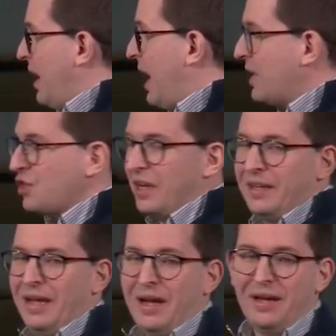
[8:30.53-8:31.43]

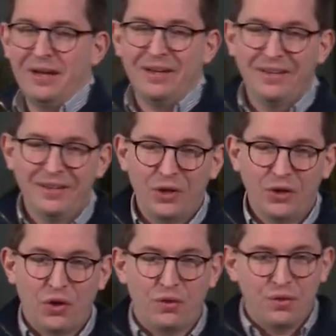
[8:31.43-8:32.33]
Actually, uh, you, you,
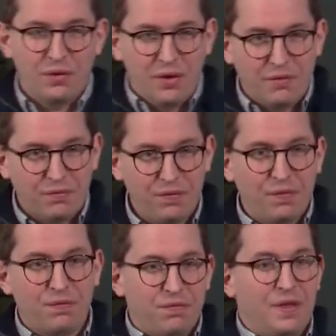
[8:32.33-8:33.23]
know, th-
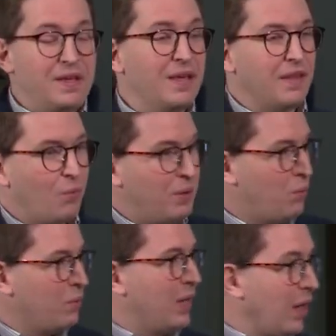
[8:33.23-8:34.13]
thinking that we,
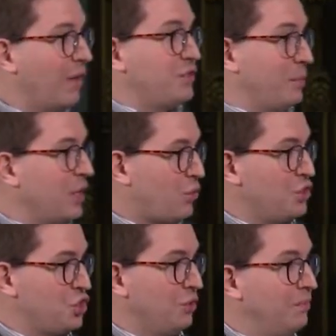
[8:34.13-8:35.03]
we would love to be a
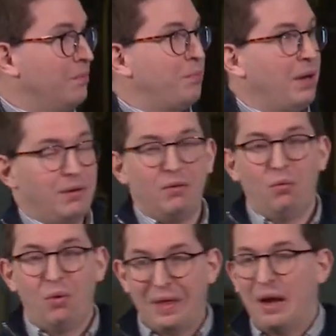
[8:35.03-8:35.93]
Christian but
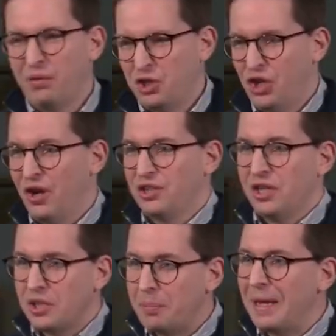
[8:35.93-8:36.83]
without the church
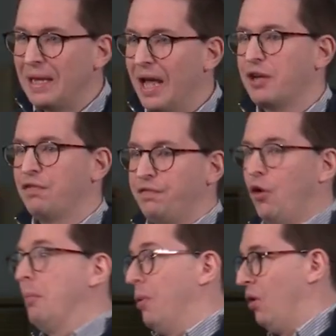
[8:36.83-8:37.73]
is a bit like a
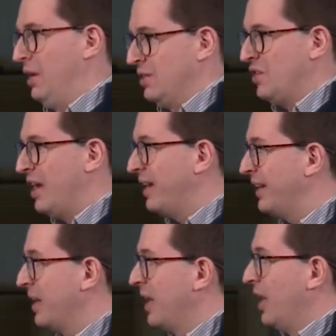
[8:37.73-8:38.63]
footballer
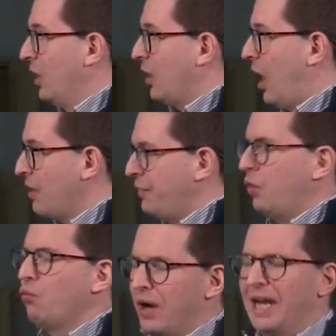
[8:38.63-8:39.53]
saying, Look, I
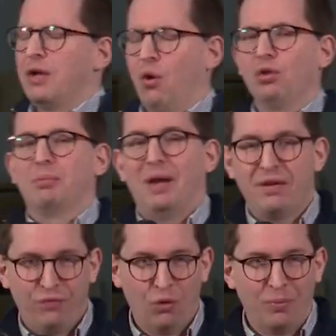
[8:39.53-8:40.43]
feel really called to play
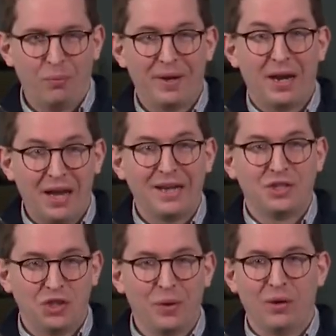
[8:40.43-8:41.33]
football, but I'd like to
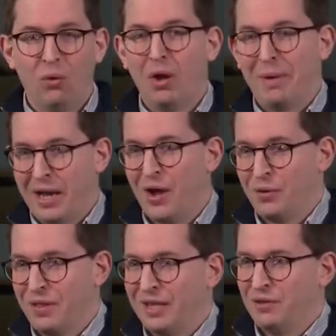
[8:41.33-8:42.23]
do it all on my
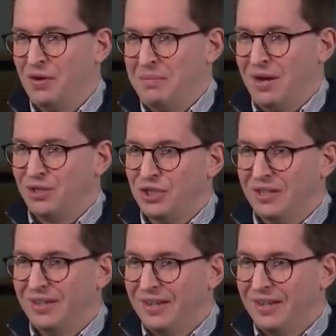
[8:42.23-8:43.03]
own. Thank you very much.